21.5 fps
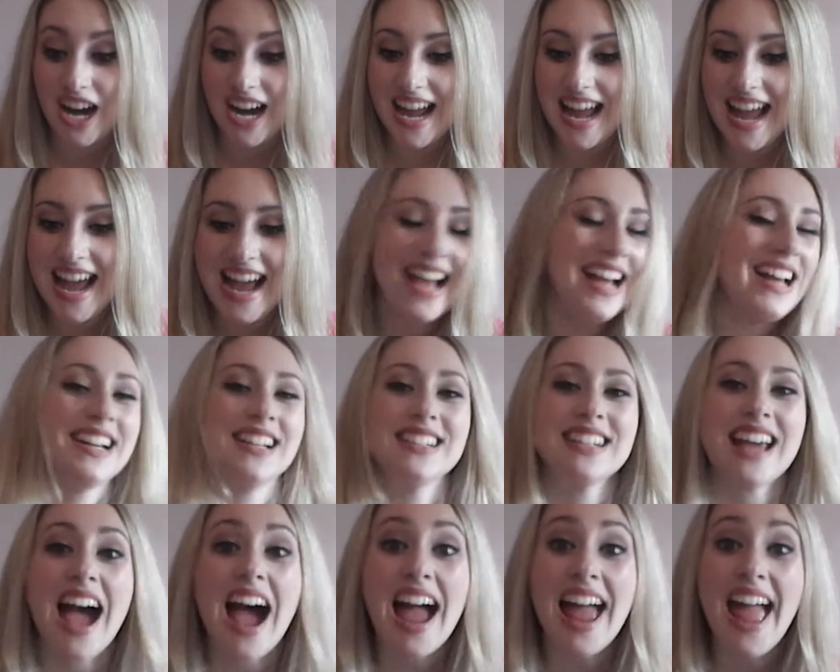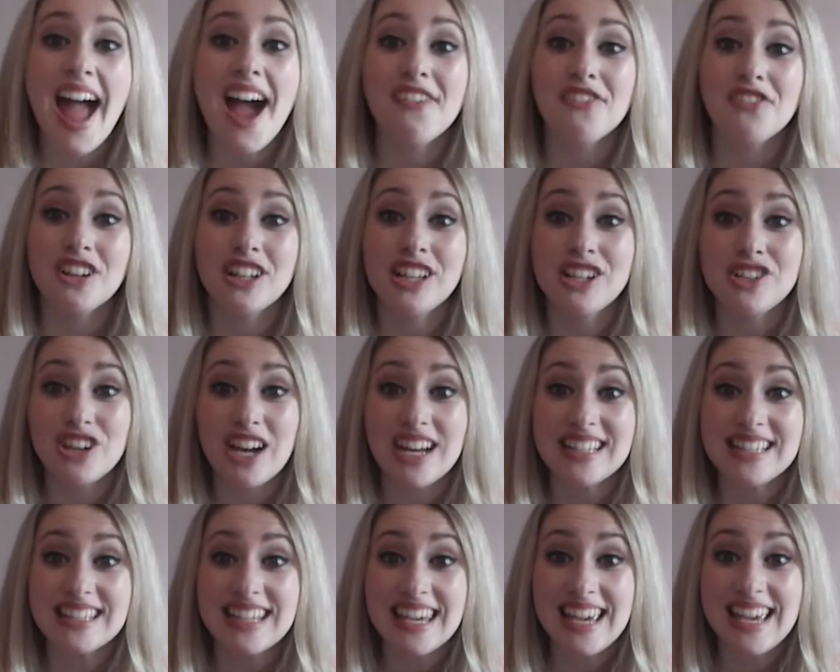and I have really
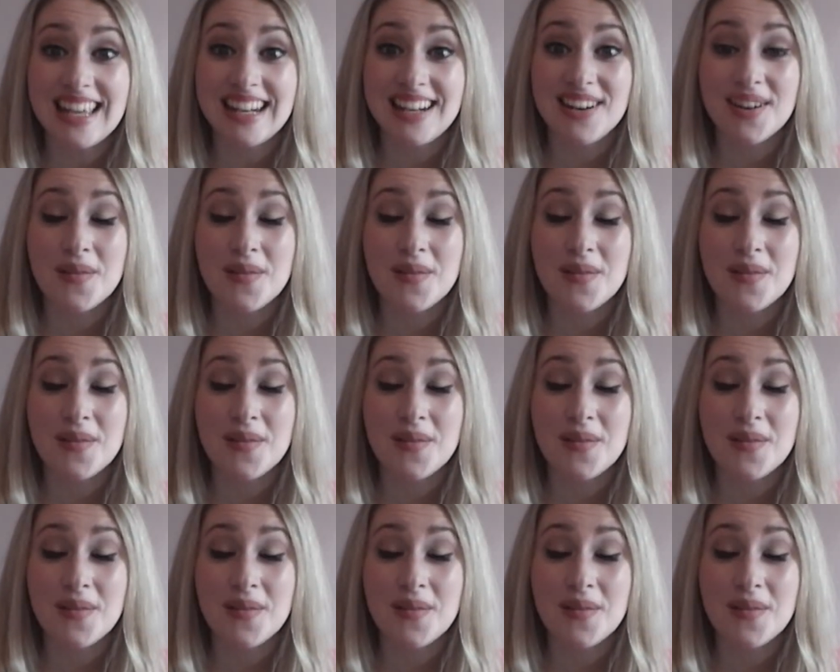dry skin